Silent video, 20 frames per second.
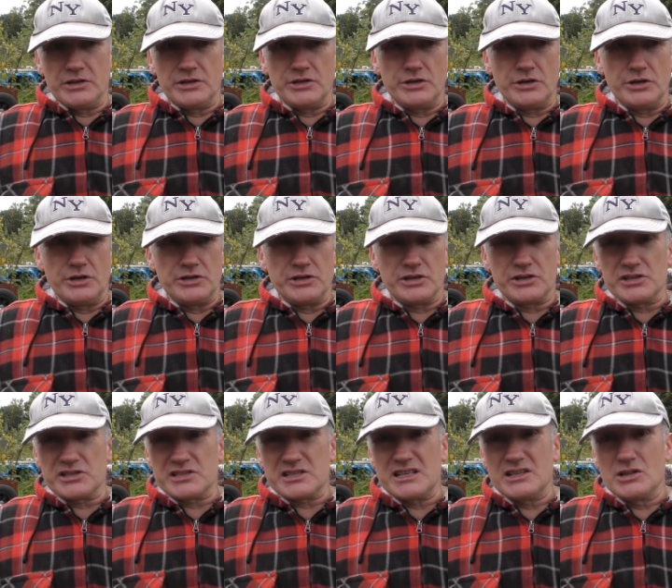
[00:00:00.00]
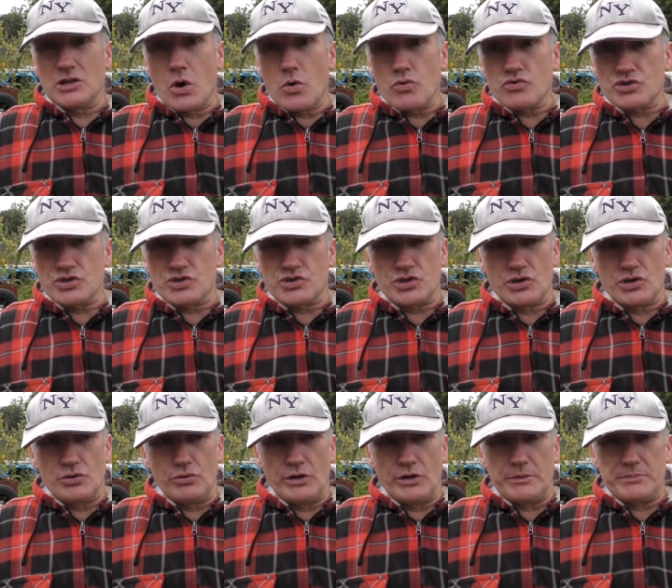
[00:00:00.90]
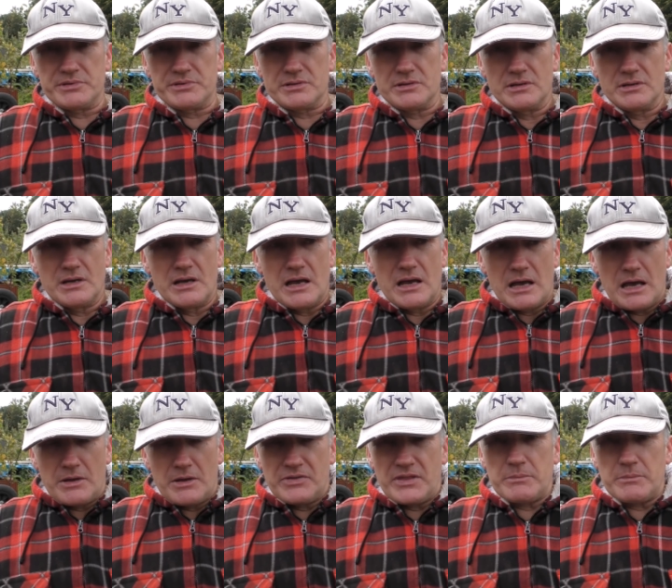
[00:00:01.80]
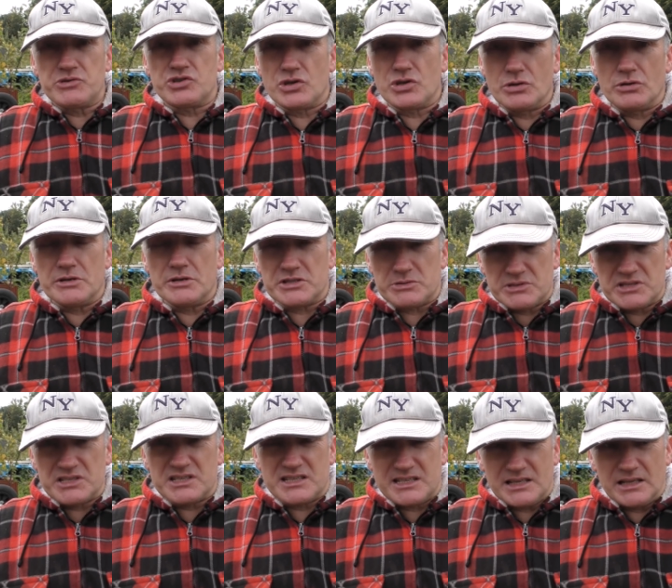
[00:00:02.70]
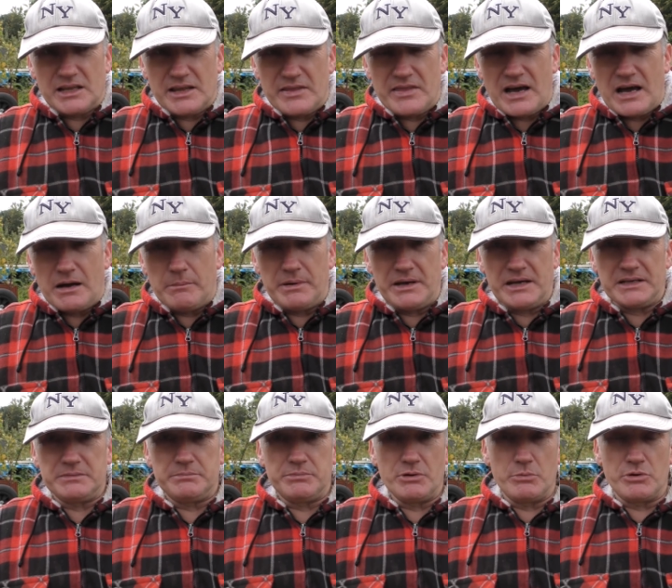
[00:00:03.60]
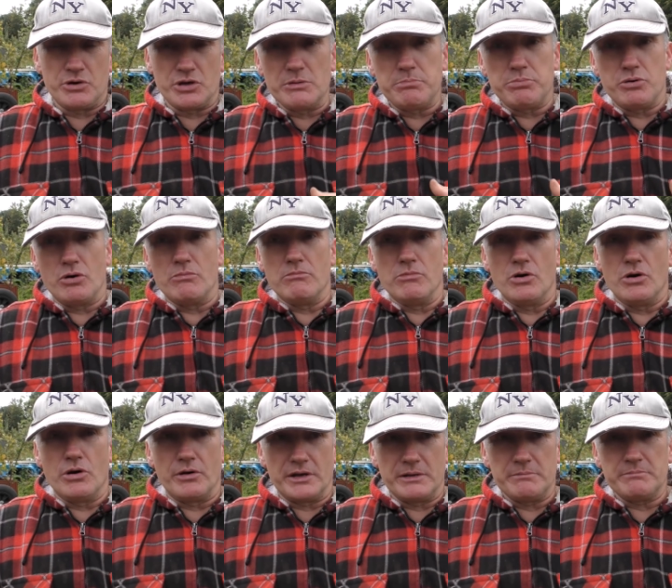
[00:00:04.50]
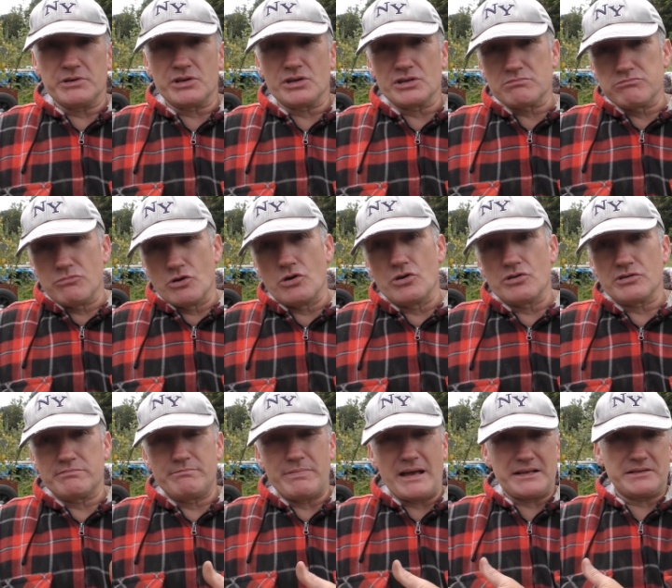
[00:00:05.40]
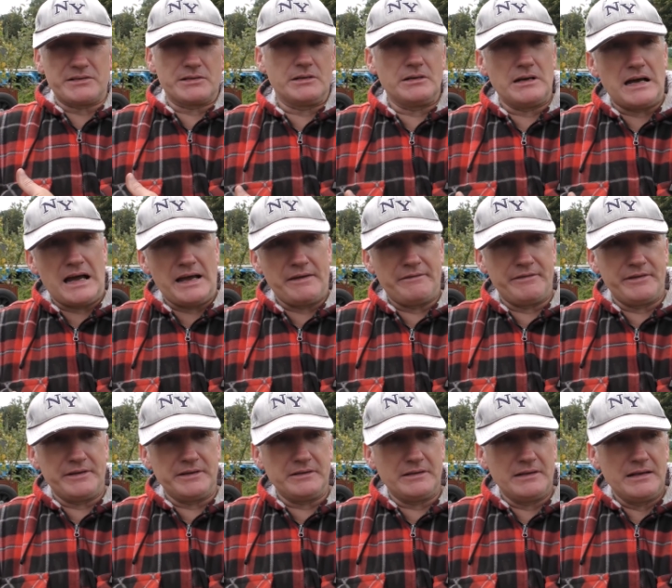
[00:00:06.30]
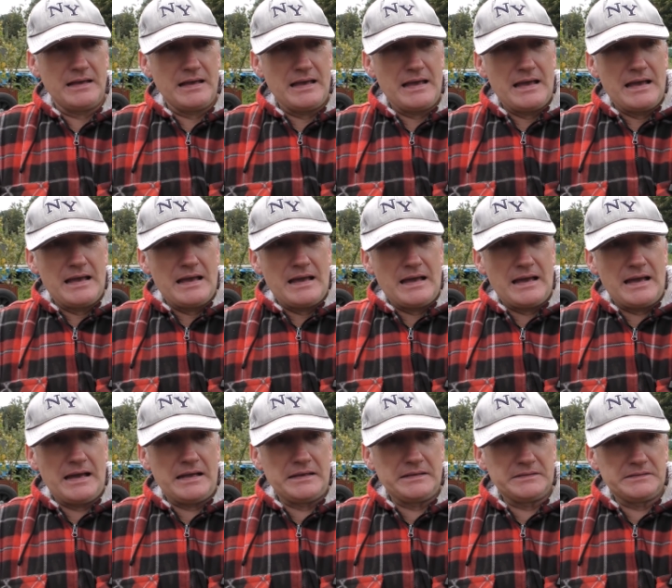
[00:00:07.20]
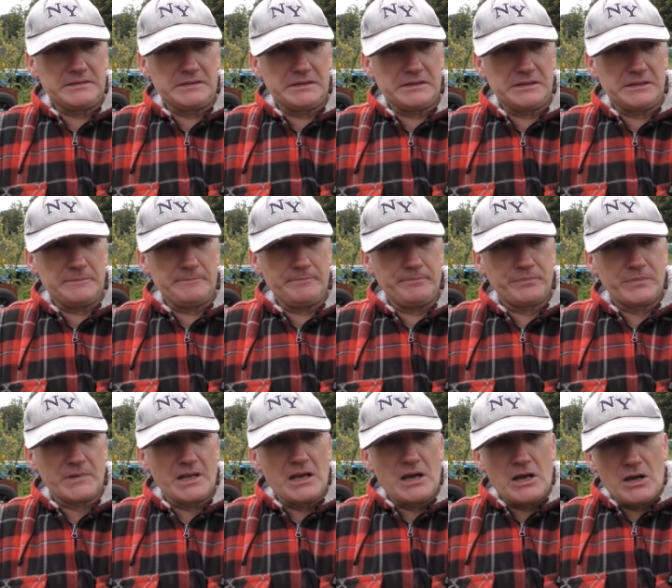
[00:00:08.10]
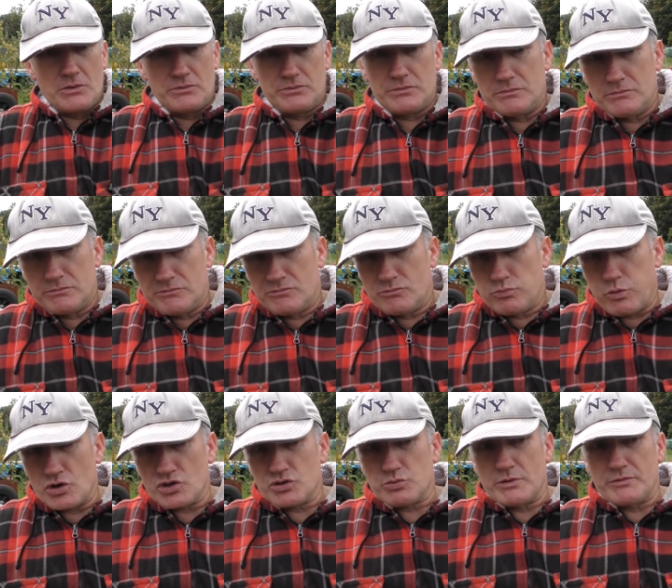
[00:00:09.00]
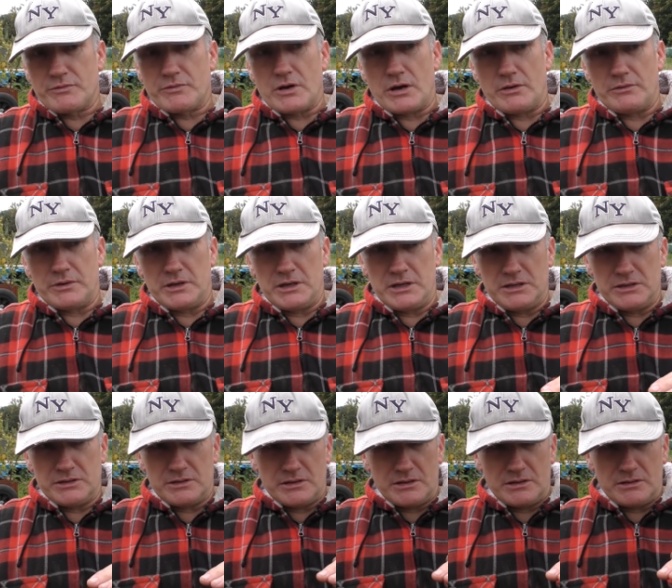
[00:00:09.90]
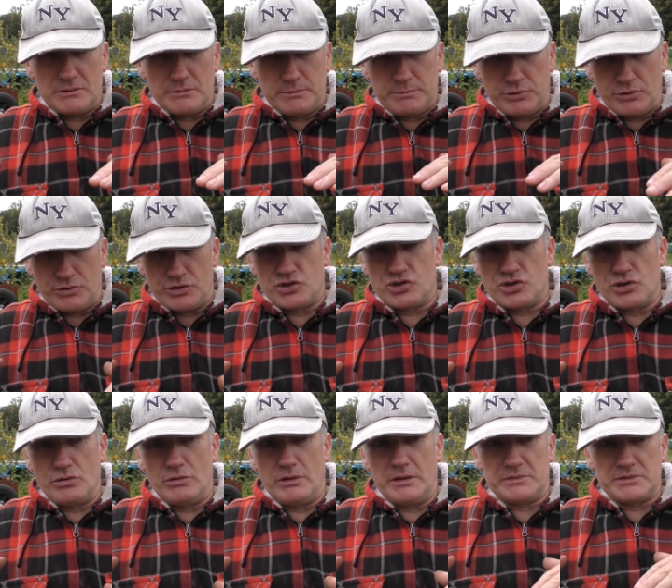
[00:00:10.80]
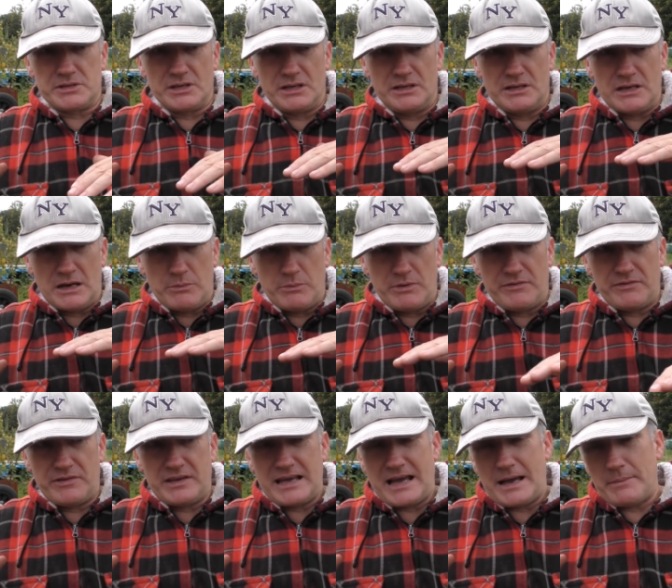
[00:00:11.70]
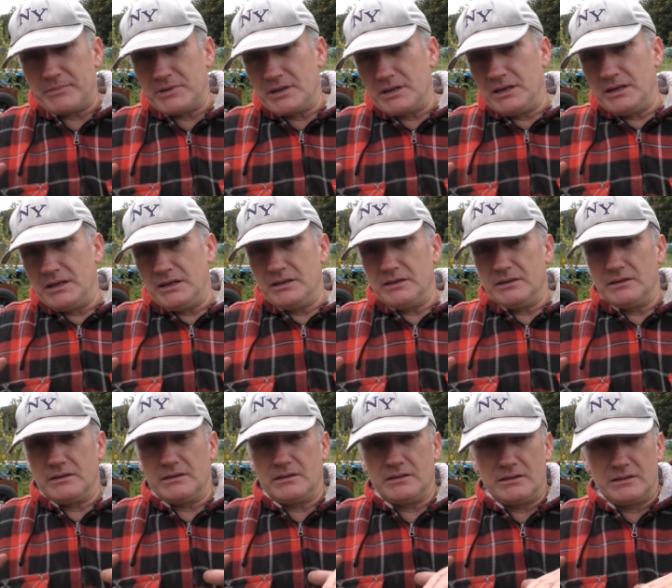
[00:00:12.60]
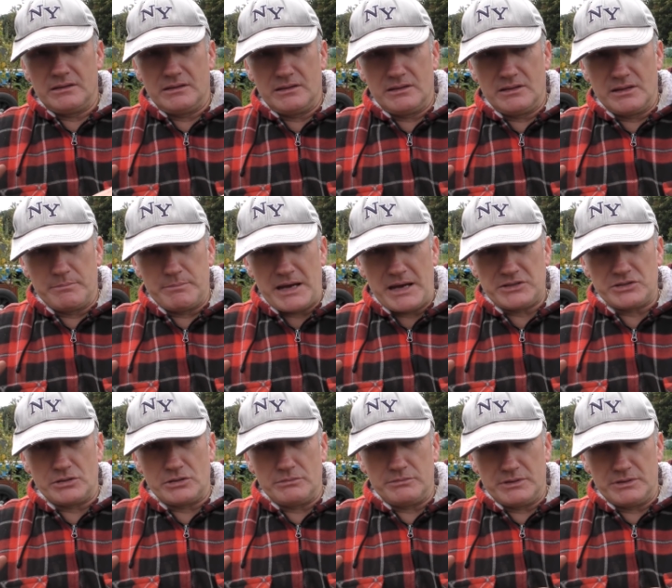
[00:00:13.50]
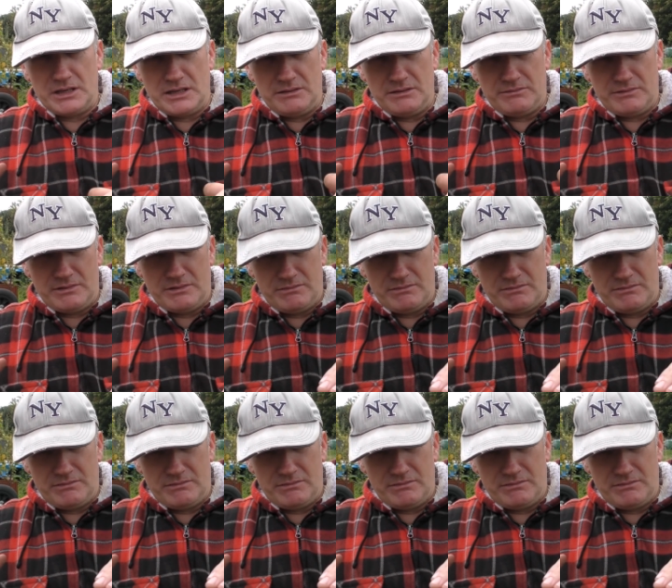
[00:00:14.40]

the year, you can see loads of tulips. Them tulips were still in that bed, but we're going to put more in because more's better, I think. And once we've got put the tulips in and we've capped the bed up, the